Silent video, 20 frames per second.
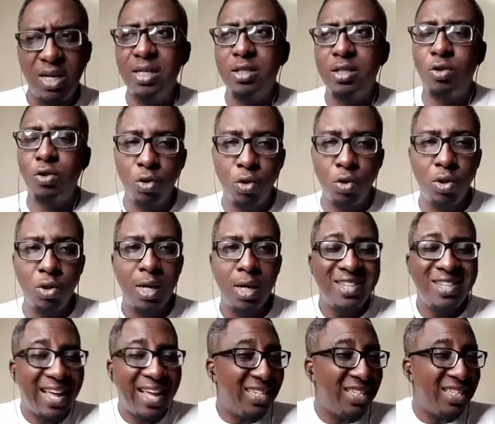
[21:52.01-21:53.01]

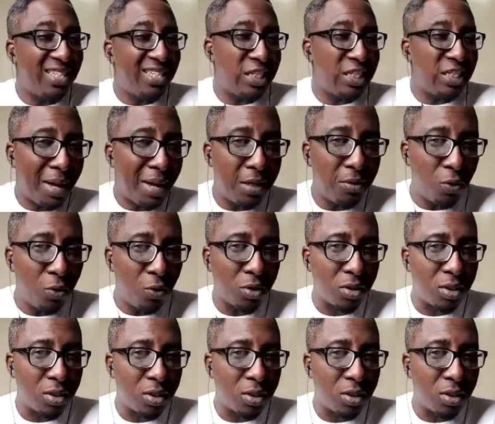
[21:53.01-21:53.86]
they are the smart ones.